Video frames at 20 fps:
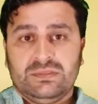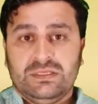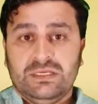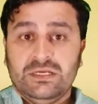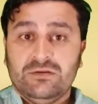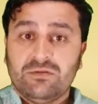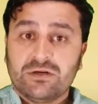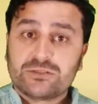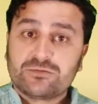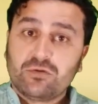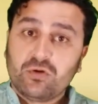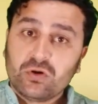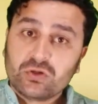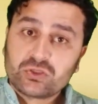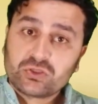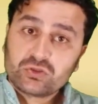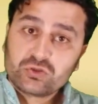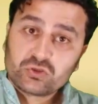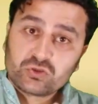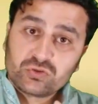He was
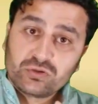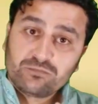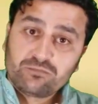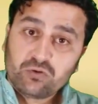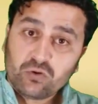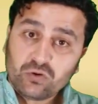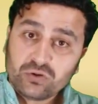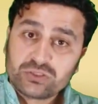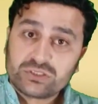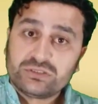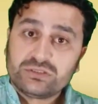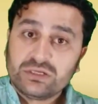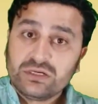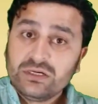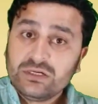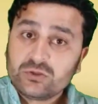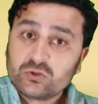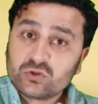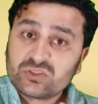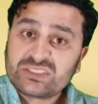forced
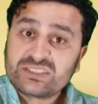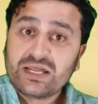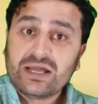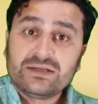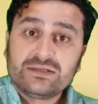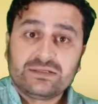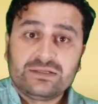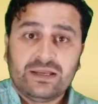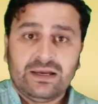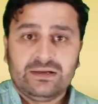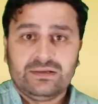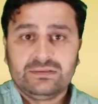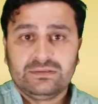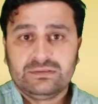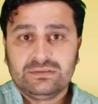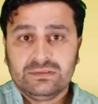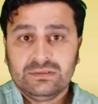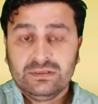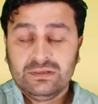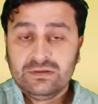to stand naked
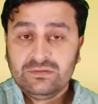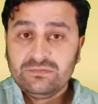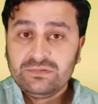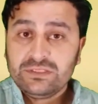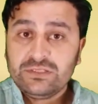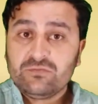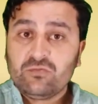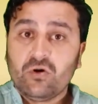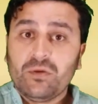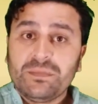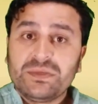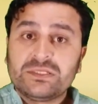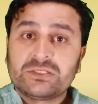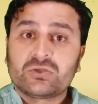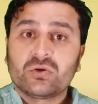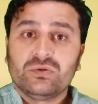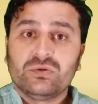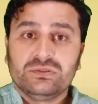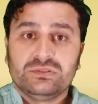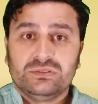with women
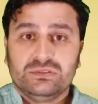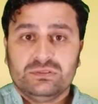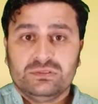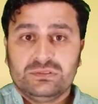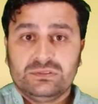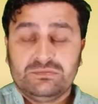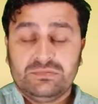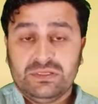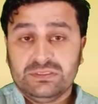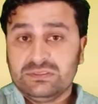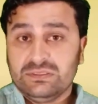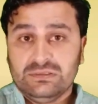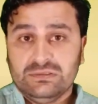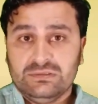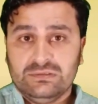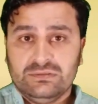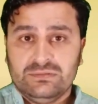soldiers present.